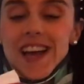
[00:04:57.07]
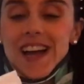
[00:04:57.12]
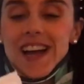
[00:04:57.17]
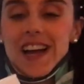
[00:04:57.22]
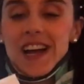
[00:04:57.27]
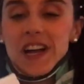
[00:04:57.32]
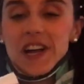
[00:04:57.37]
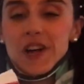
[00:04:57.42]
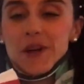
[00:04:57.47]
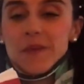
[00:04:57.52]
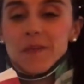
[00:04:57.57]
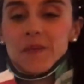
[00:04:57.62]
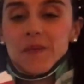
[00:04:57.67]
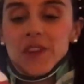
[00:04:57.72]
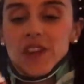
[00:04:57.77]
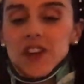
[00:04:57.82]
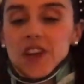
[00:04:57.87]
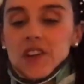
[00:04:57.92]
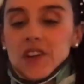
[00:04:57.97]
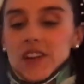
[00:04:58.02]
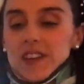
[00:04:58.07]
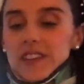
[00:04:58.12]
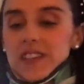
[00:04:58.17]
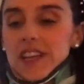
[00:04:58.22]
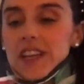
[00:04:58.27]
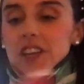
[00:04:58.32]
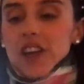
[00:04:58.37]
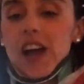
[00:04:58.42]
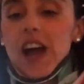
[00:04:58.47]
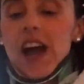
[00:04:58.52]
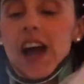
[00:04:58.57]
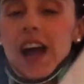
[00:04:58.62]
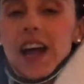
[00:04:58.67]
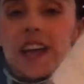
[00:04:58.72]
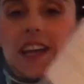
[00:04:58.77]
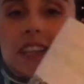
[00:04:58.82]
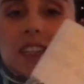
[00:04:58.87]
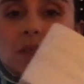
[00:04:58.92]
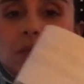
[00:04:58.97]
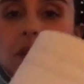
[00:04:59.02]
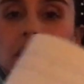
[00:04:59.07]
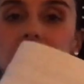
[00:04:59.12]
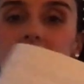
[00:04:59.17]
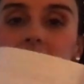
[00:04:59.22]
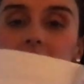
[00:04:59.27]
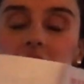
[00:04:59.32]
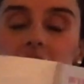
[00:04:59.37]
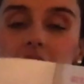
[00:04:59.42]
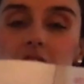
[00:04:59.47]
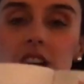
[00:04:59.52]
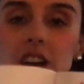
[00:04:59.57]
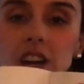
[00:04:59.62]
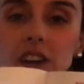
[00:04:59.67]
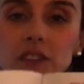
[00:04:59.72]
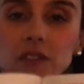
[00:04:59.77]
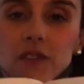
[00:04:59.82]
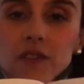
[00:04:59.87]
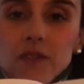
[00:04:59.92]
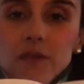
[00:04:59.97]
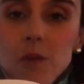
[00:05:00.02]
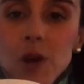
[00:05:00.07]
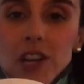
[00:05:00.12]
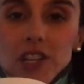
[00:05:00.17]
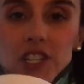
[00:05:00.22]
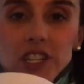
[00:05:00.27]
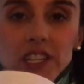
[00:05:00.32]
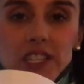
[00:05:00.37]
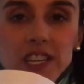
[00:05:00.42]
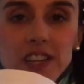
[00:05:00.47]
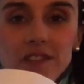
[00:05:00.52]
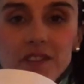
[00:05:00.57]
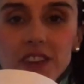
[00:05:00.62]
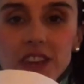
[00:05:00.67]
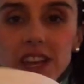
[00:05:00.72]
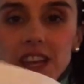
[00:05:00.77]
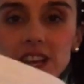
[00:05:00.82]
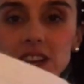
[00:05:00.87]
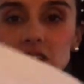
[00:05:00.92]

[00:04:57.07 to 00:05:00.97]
You know, because like your eyes might hurt watching TV,